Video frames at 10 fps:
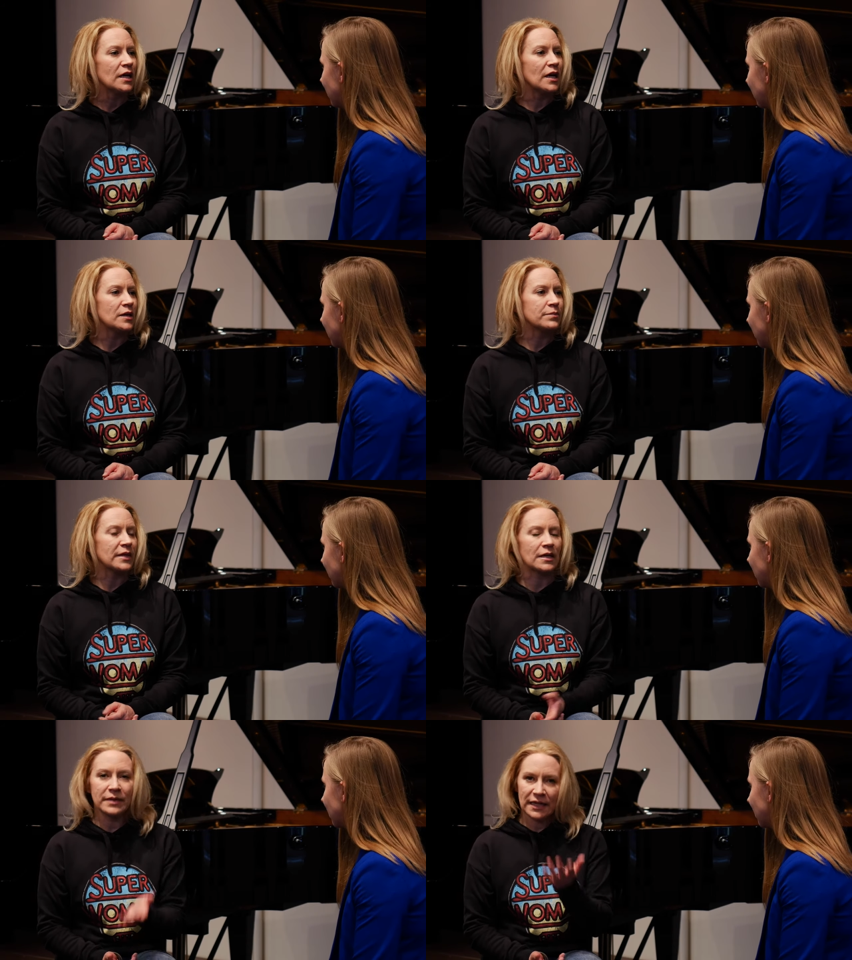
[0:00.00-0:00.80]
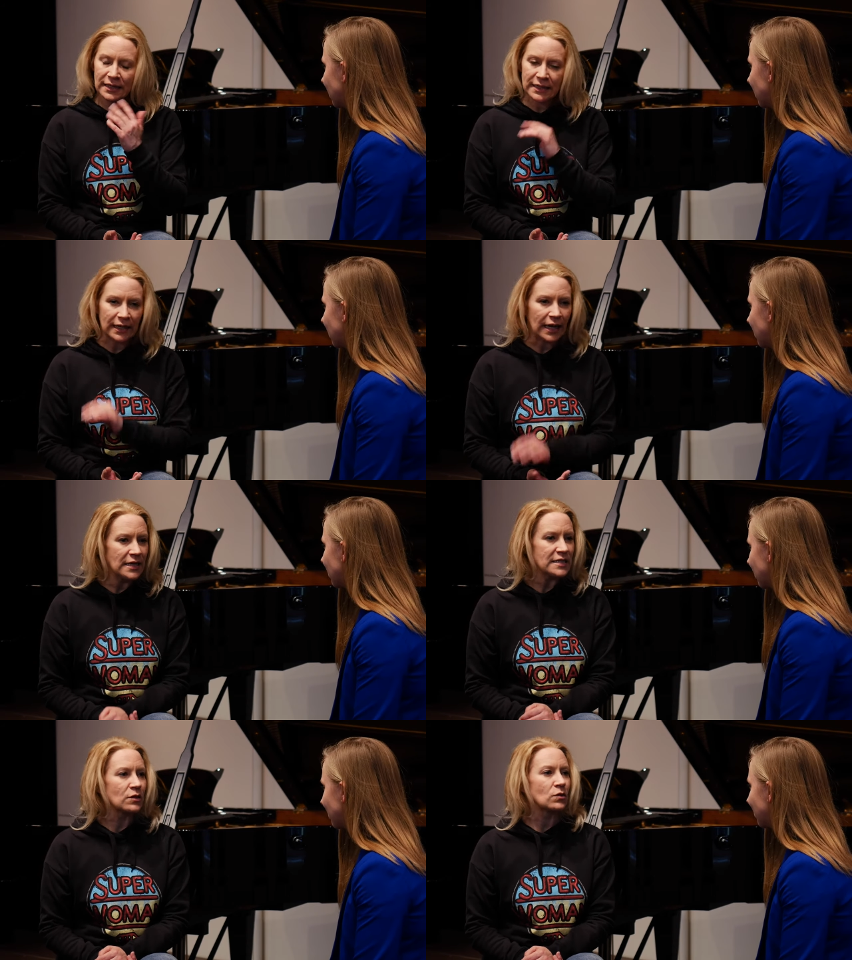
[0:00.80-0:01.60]
Speaker 1: um, it can mean anything
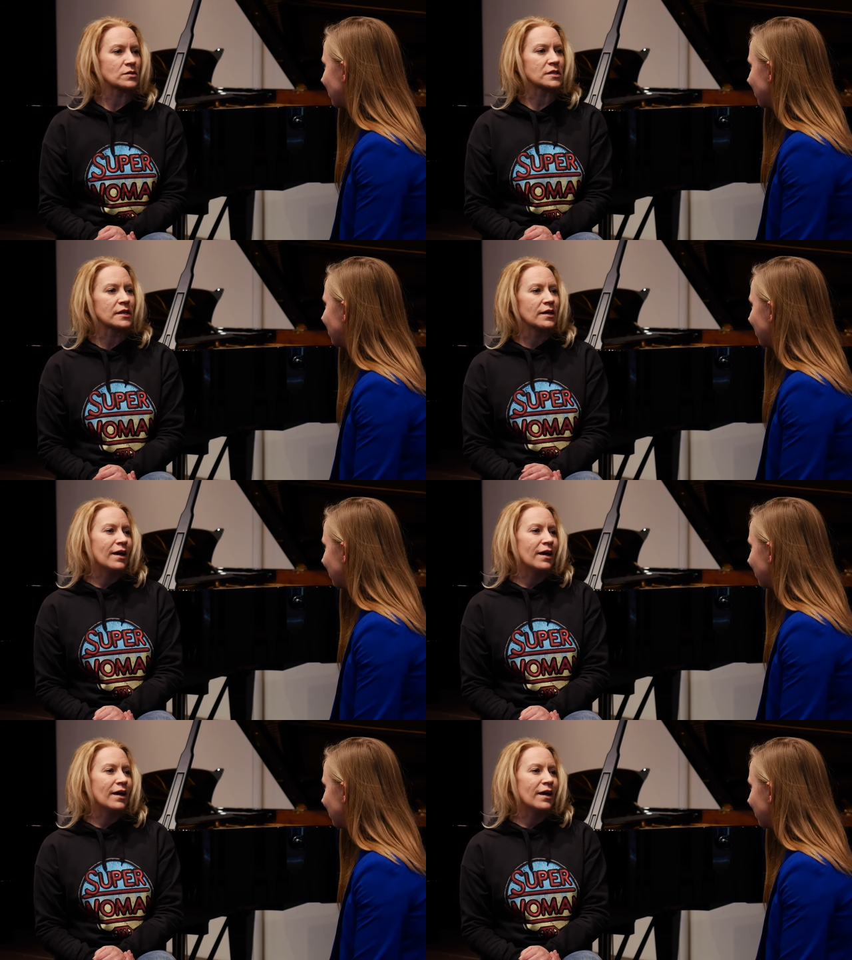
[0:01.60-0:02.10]
any songs